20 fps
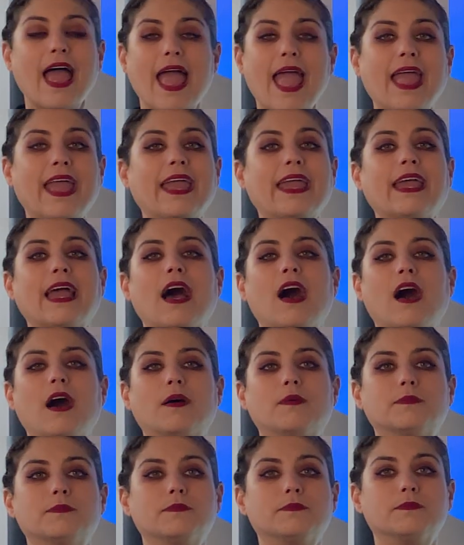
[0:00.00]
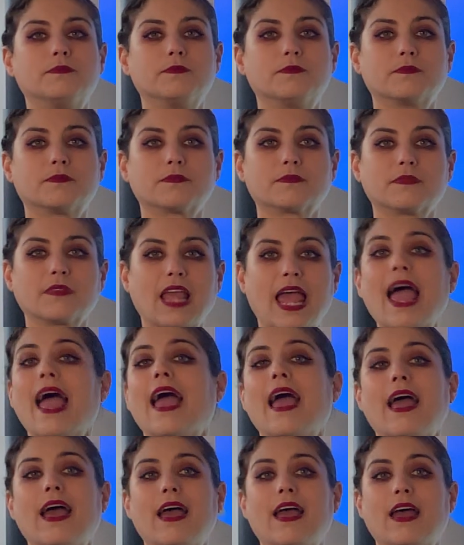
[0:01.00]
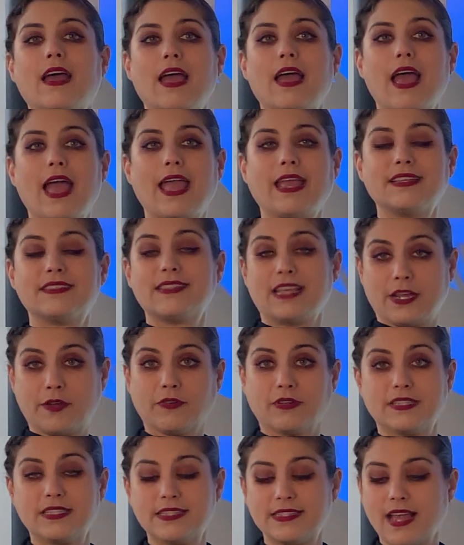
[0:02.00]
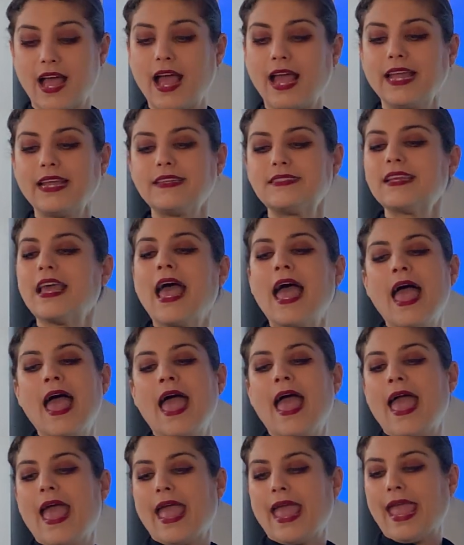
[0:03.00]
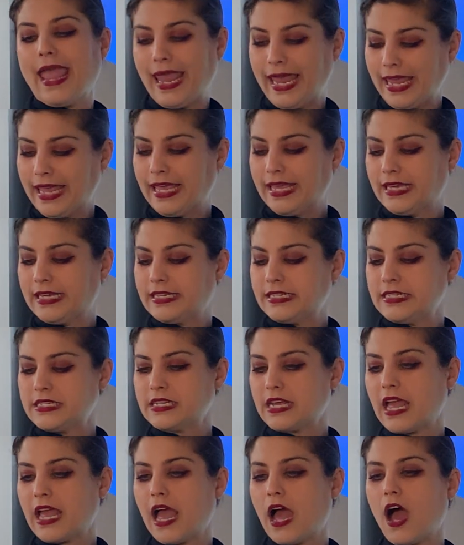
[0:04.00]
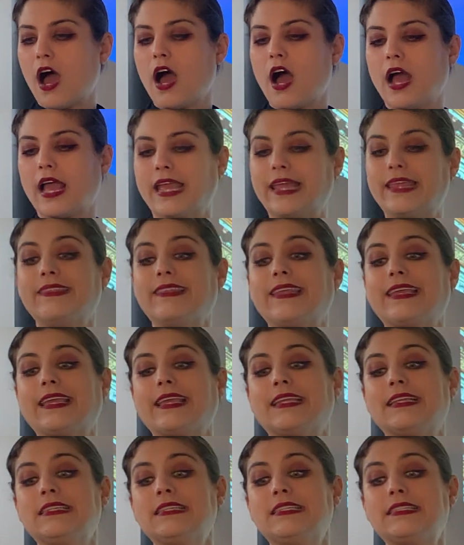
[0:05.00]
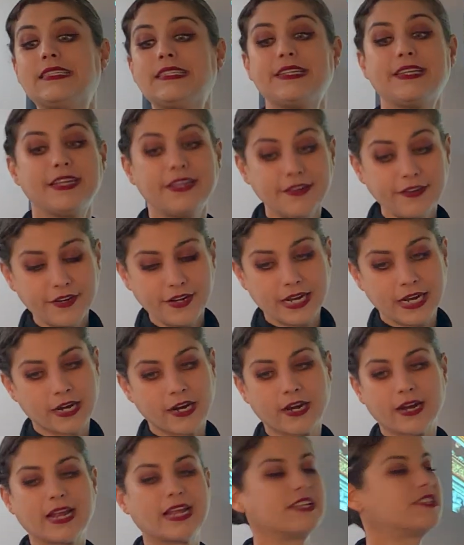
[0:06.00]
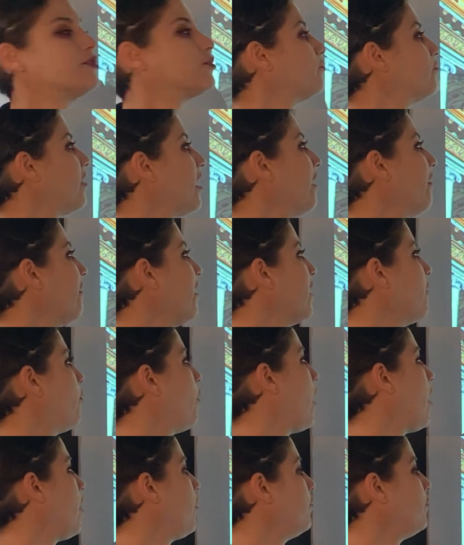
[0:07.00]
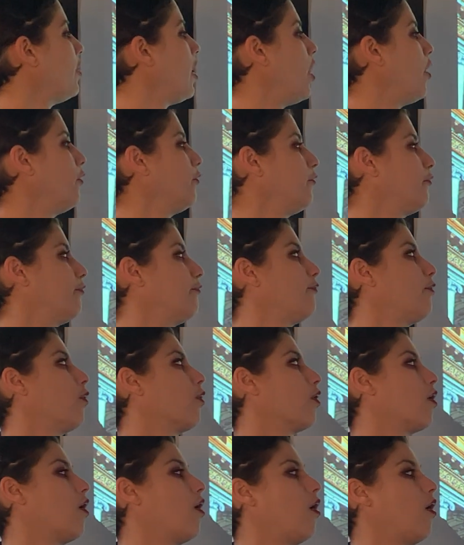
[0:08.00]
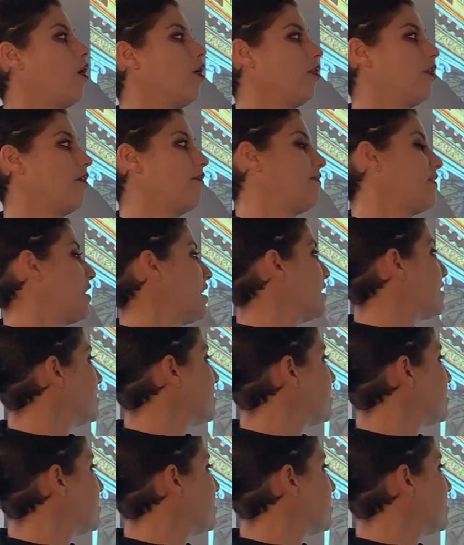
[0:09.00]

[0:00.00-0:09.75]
a um, a sacred site. And in the interior, it's very well known for all of